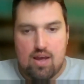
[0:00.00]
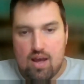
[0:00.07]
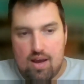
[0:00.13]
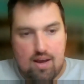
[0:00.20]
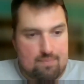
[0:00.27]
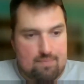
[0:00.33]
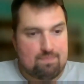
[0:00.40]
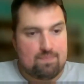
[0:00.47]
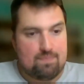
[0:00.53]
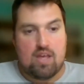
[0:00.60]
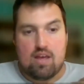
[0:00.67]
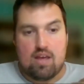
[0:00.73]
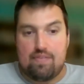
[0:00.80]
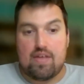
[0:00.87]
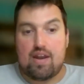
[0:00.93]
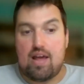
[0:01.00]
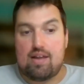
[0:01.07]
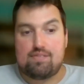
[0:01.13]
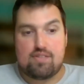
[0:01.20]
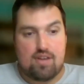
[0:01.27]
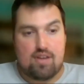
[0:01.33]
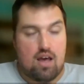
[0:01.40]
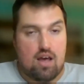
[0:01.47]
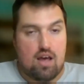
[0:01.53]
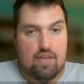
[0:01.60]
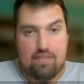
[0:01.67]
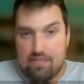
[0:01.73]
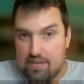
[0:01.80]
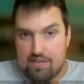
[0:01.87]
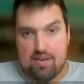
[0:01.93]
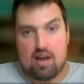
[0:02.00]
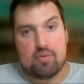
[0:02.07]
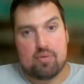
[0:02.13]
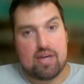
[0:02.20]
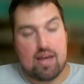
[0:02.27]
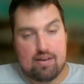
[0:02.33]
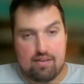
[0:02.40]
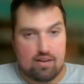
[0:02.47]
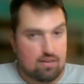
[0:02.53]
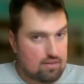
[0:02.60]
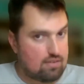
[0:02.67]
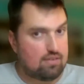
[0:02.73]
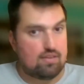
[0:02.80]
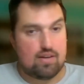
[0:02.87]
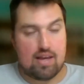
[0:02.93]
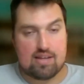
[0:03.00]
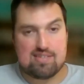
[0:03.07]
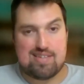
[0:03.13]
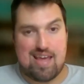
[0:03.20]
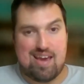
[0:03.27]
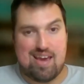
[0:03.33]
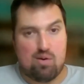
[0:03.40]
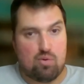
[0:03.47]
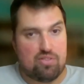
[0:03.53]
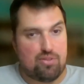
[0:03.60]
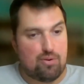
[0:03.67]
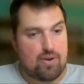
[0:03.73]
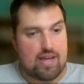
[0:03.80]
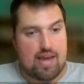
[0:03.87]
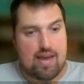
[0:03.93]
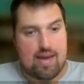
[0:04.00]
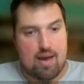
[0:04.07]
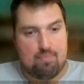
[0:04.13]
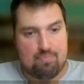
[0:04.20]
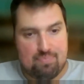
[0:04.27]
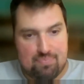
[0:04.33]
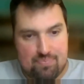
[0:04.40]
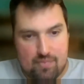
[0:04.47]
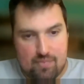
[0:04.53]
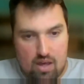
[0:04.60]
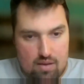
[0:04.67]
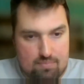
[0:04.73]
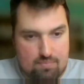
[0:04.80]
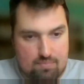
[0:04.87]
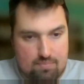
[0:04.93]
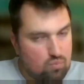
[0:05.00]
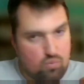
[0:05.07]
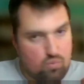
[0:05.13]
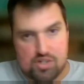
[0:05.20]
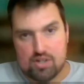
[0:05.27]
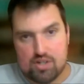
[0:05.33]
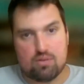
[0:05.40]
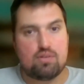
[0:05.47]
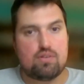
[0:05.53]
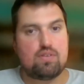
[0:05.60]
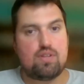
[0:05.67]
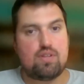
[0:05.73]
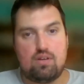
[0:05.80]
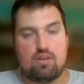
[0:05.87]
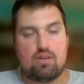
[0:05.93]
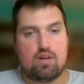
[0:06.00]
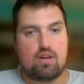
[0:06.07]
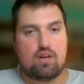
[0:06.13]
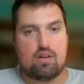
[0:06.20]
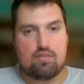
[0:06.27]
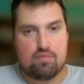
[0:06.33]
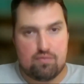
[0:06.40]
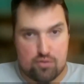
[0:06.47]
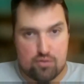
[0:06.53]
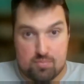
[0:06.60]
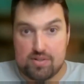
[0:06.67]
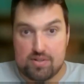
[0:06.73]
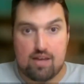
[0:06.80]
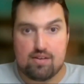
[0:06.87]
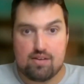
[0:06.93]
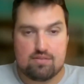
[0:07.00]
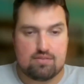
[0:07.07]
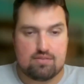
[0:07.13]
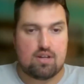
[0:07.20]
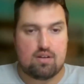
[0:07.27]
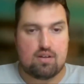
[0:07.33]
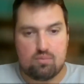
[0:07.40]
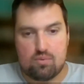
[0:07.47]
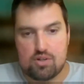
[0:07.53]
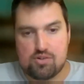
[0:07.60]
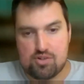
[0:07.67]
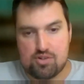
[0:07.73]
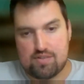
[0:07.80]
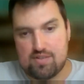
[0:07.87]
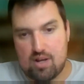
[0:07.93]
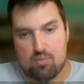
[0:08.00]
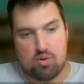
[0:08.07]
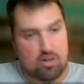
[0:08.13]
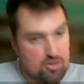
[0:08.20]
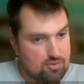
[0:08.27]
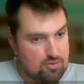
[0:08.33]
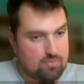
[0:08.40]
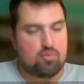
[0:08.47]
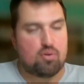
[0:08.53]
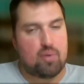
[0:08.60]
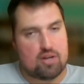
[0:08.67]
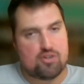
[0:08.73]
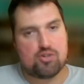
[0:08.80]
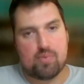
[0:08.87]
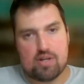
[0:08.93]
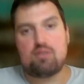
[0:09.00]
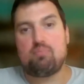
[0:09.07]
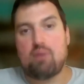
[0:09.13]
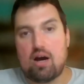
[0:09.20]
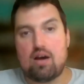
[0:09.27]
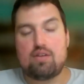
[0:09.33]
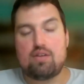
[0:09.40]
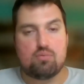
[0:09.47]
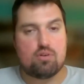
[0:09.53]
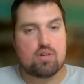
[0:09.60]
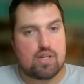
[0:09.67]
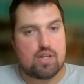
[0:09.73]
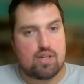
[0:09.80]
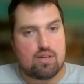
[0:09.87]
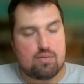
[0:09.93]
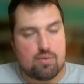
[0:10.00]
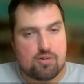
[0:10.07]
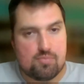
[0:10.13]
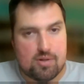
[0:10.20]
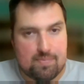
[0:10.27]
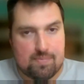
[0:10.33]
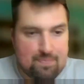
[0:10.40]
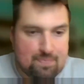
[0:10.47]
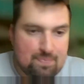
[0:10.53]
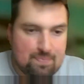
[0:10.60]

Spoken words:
And then the attack began technically the next day at 1:30 a.m., which included the 1st Battalion, which is now perpetuated by the Royal Canadian Regiment.